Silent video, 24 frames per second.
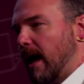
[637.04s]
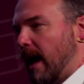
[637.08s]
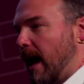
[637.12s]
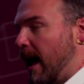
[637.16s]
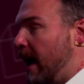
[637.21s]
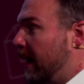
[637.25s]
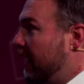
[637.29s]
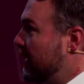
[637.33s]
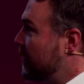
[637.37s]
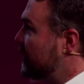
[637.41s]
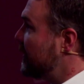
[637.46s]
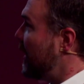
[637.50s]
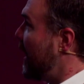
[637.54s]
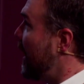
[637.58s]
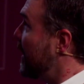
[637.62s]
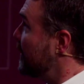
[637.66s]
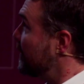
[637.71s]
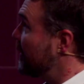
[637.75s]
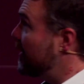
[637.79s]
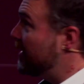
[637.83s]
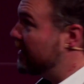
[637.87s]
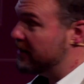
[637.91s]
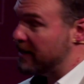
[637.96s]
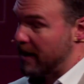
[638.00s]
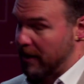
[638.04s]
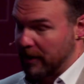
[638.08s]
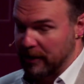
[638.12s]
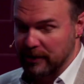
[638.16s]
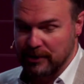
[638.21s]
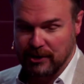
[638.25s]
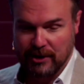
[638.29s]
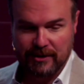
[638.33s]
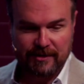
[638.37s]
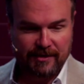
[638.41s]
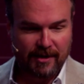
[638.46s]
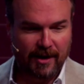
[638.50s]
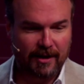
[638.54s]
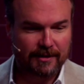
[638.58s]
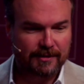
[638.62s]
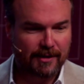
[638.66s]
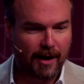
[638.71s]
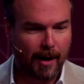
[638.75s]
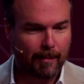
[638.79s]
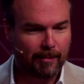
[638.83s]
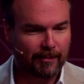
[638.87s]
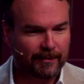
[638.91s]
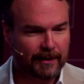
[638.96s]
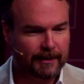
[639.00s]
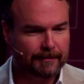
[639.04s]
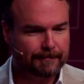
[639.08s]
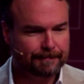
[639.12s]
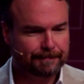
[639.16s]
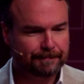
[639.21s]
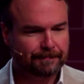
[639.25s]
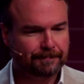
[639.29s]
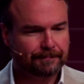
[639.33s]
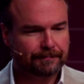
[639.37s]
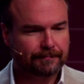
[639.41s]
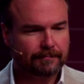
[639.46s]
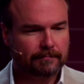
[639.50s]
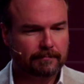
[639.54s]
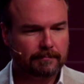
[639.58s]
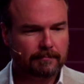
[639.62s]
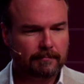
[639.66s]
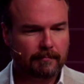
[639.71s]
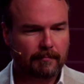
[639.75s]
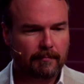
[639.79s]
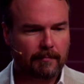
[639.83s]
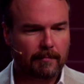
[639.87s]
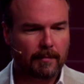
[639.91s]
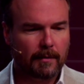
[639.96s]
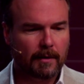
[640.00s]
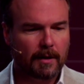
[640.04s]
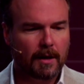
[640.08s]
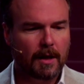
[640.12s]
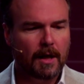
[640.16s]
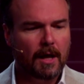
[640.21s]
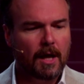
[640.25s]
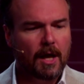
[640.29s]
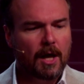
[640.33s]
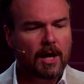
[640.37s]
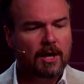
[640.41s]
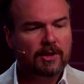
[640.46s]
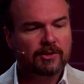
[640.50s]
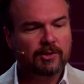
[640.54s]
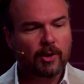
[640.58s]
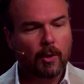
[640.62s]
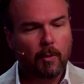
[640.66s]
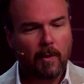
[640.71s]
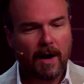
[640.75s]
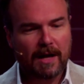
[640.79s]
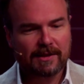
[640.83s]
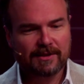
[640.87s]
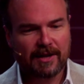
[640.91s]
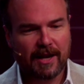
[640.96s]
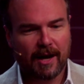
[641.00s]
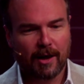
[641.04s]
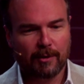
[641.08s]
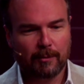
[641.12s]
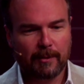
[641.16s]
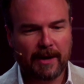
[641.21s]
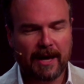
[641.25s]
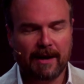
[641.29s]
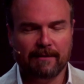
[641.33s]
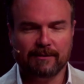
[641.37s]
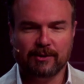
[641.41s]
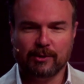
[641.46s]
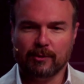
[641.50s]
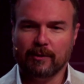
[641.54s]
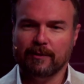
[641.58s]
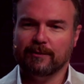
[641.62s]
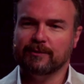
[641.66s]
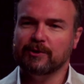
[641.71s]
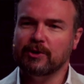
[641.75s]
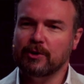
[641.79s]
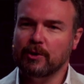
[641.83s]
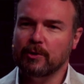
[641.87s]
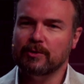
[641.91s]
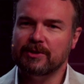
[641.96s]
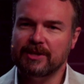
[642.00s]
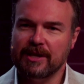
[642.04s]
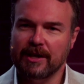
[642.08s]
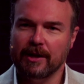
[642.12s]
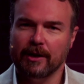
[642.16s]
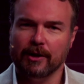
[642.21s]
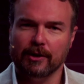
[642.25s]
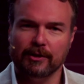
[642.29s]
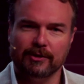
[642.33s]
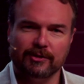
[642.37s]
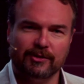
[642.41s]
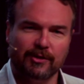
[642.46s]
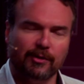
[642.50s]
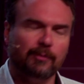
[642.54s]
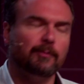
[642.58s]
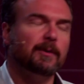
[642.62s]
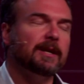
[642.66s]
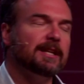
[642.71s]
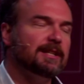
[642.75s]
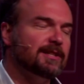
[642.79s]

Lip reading: and has an intelligence on top of it. So at Watson Health, we have sort of three